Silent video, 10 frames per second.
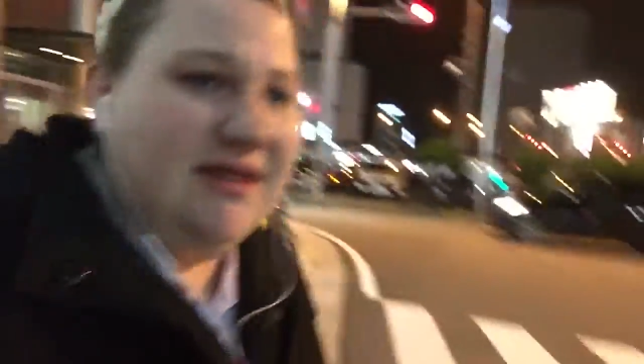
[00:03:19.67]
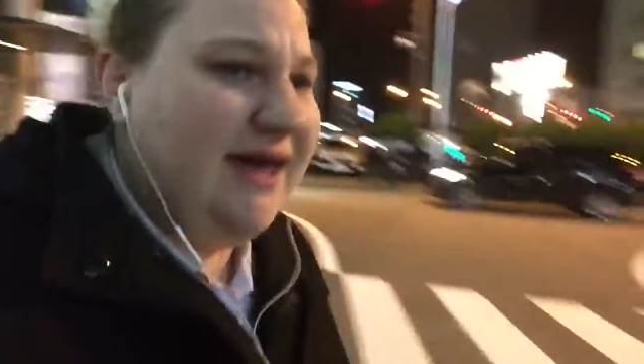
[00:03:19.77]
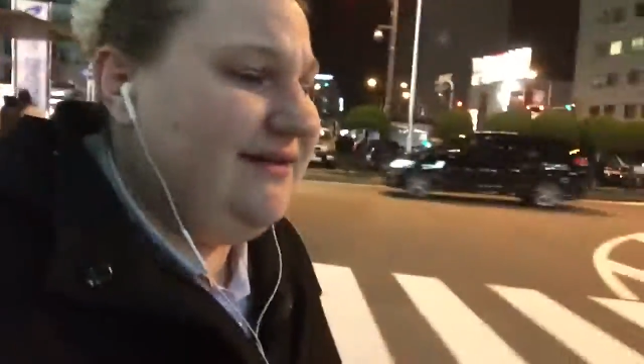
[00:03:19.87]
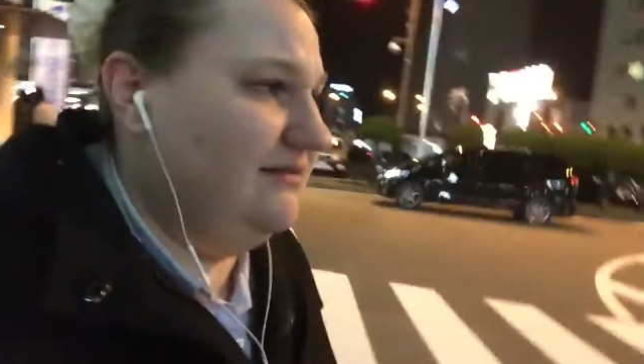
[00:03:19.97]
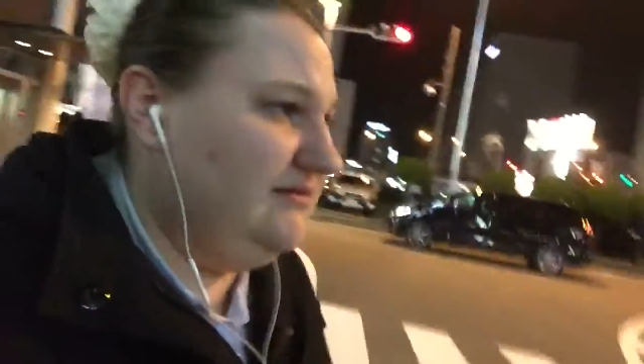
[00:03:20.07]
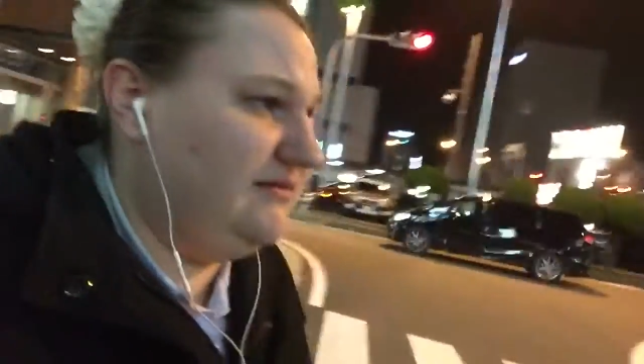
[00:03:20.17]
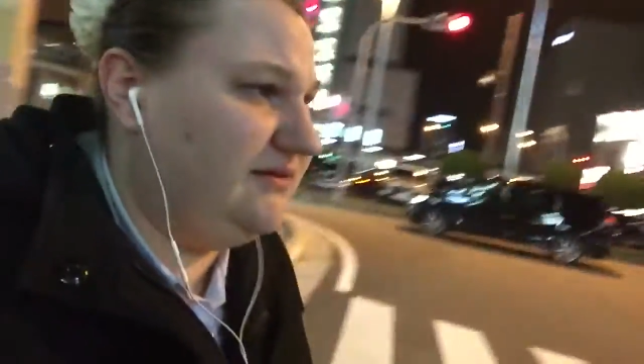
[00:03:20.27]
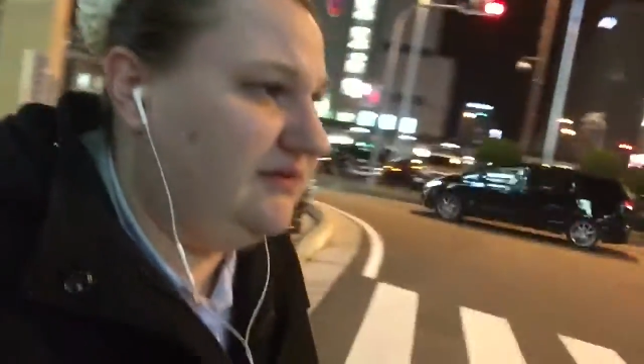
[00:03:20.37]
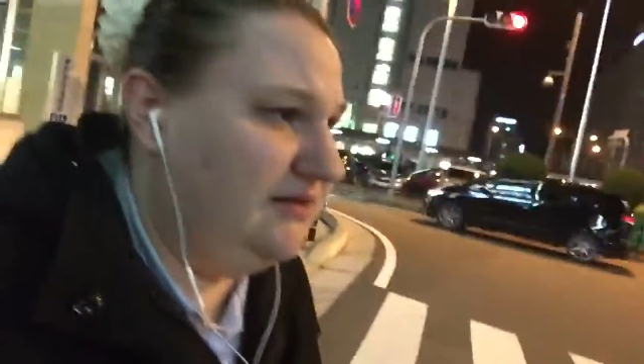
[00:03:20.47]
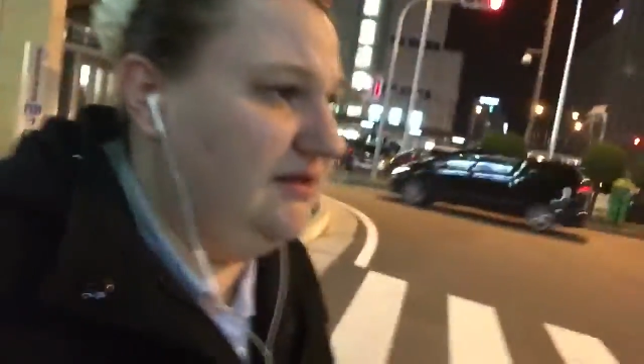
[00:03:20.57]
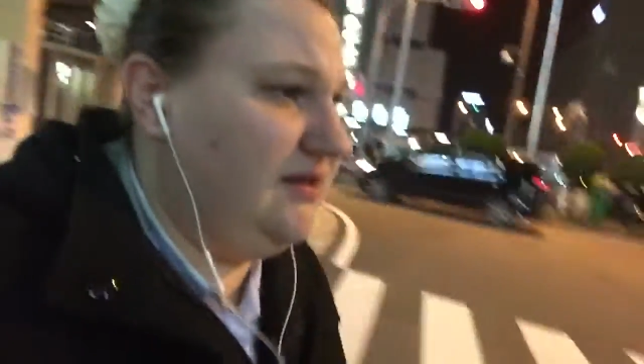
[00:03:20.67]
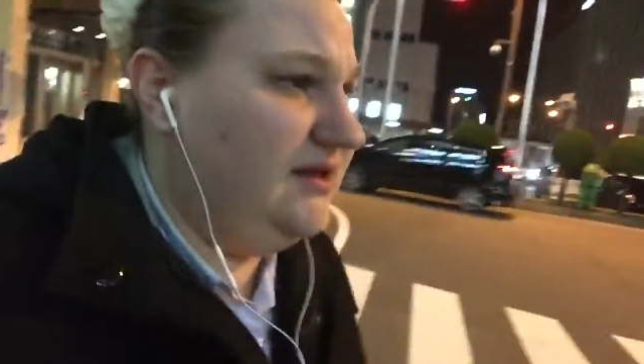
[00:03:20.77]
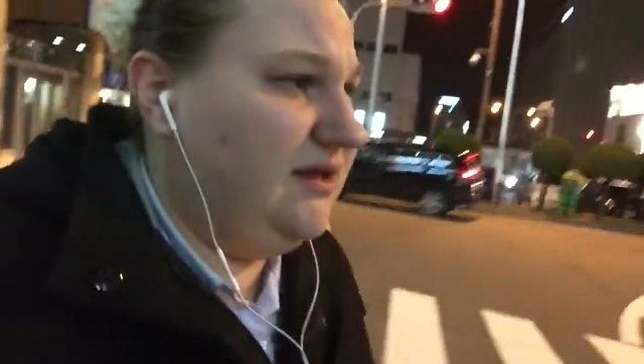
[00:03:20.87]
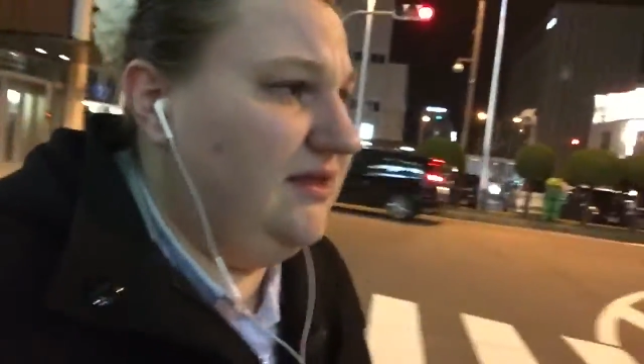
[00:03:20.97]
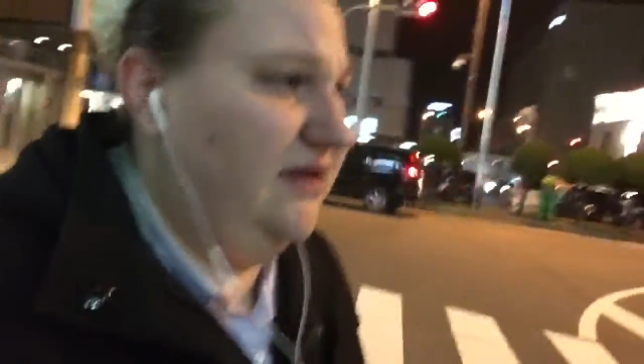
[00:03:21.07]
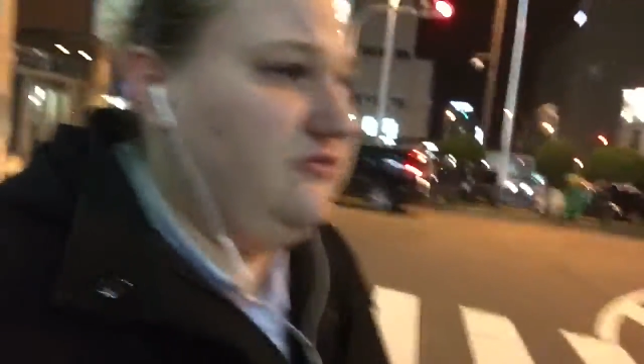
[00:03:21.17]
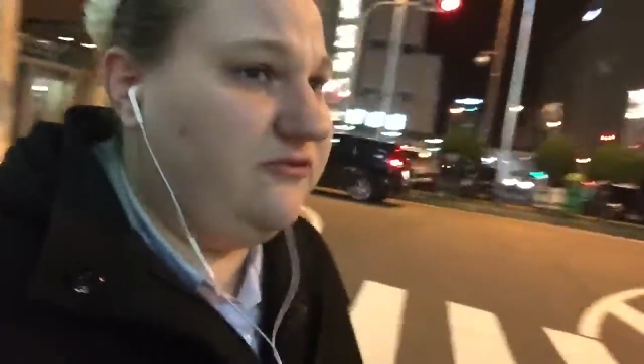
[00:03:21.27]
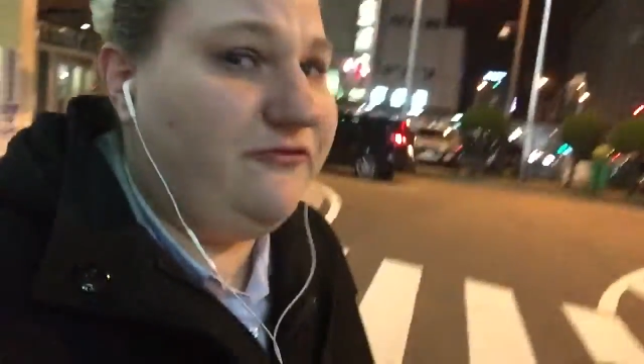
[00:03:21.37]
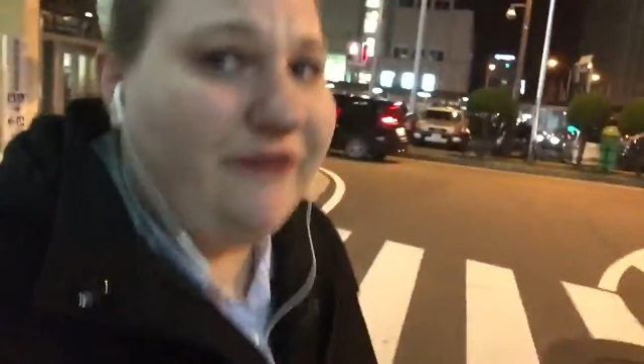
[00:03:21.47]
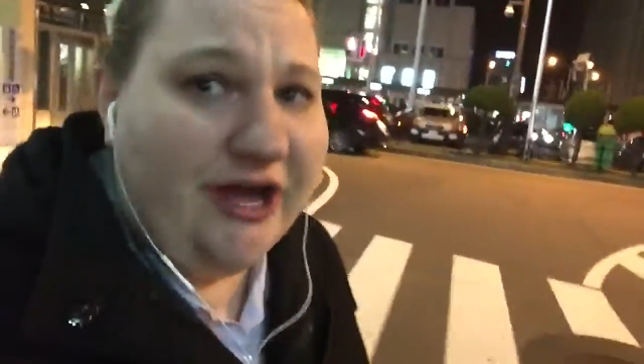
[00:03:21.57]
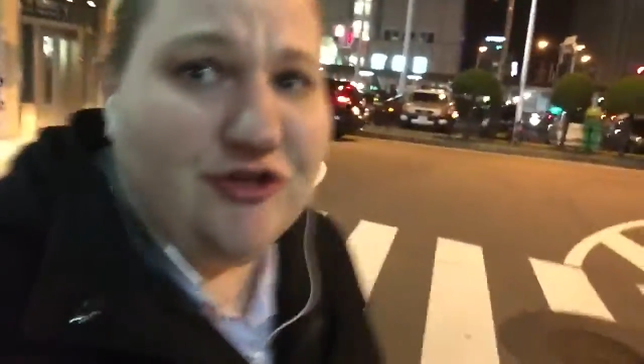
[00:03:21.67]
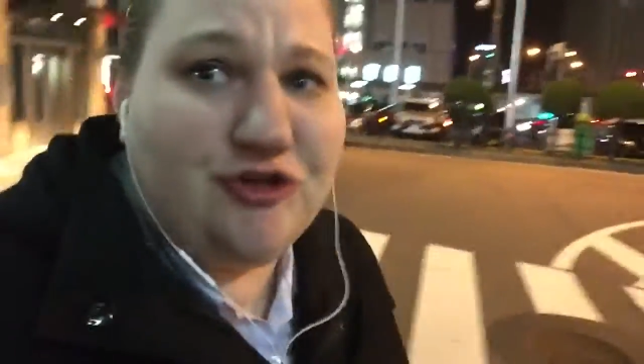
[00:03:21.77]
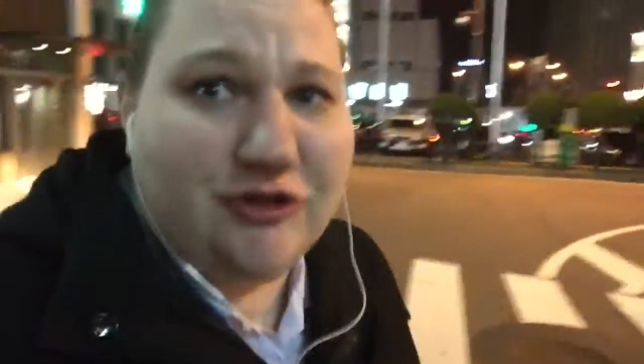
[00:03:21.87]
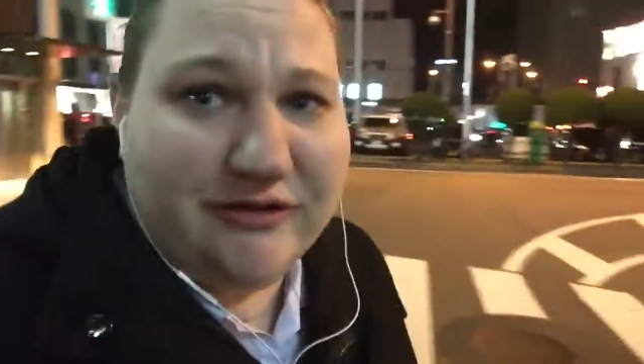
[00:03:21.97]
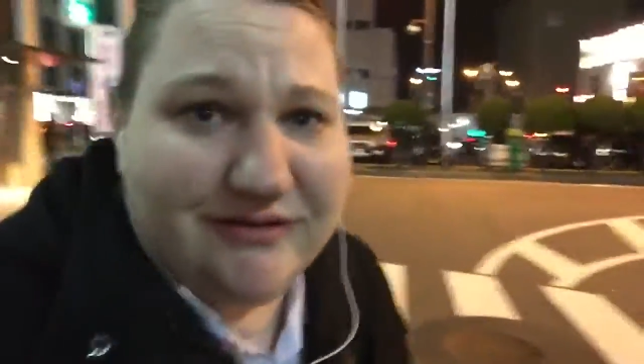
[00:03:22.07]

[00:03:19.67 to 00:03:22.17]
that is, that is fresh.